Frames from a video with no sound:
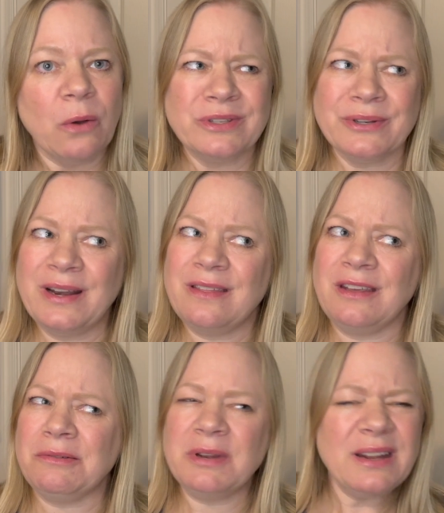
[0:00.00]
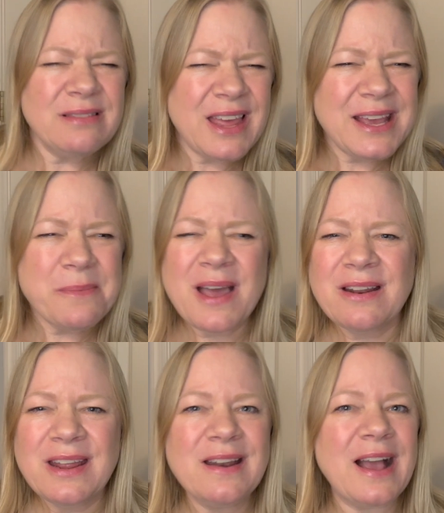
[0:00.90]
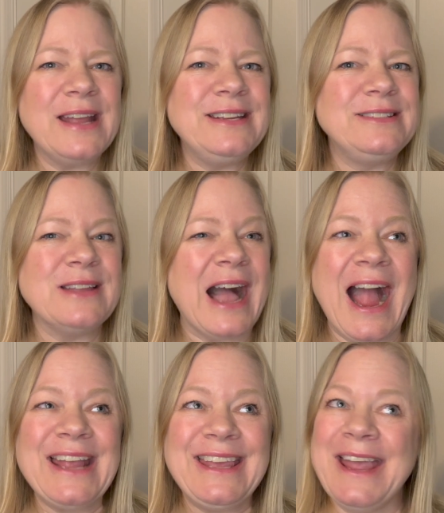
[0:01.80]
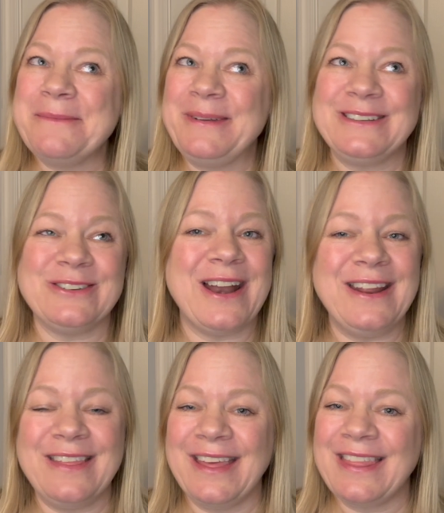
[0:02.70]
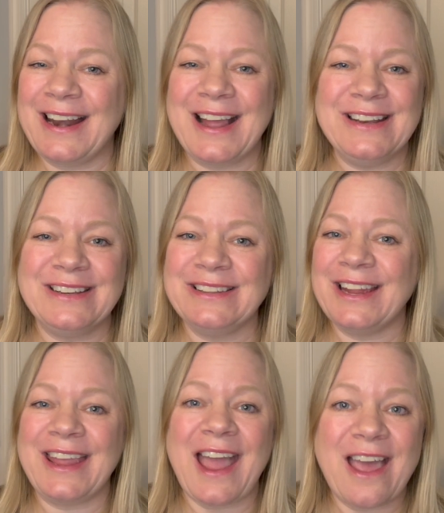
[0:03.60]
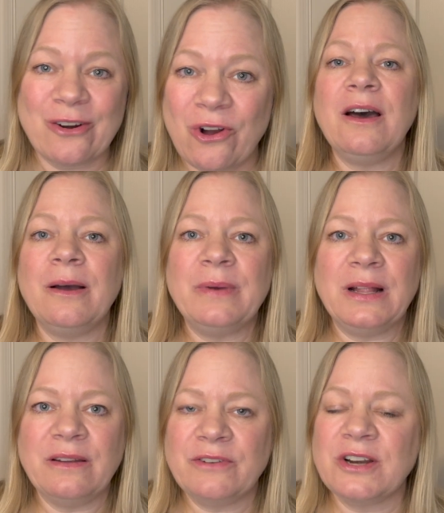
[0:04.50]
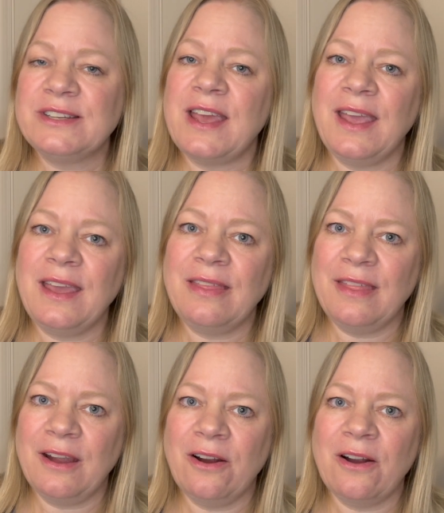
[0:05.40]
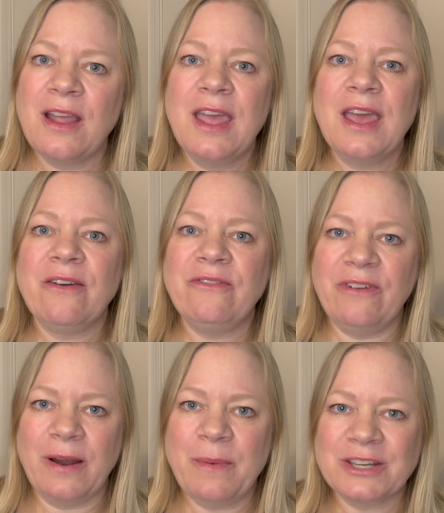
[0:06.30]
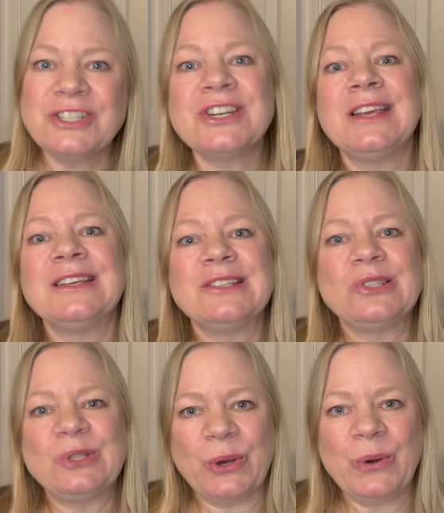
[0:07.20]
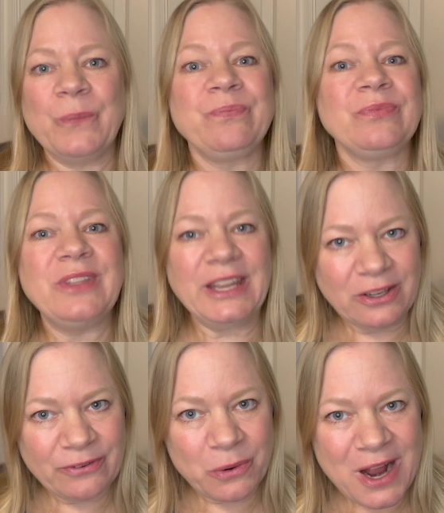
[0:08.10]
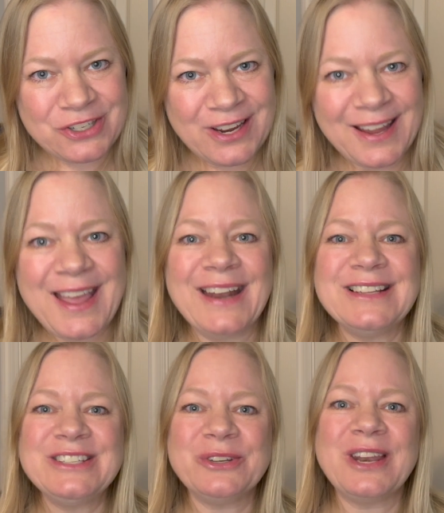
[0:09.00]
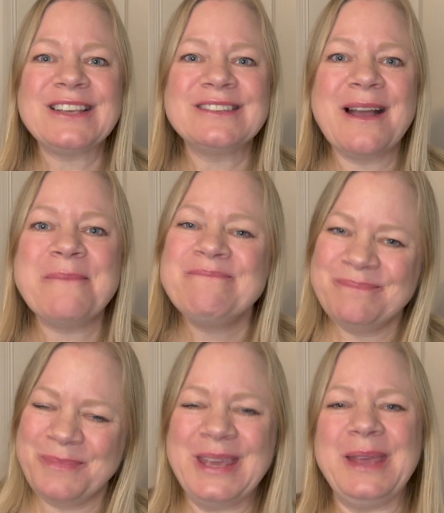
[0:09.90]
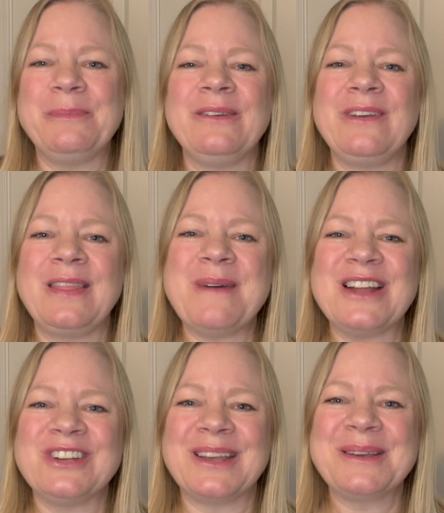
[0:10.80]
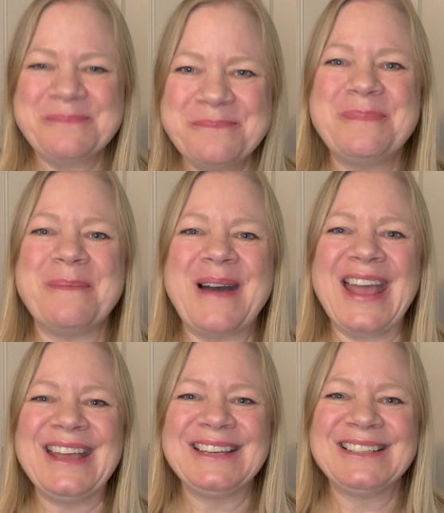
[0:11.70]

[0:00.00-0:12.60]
Was there anything you didn't like about it? I can't picture anything that I didn't like at all. I loved our stay there very much. So thank you for watching, and until next time, keep living the magic. Bye-bye.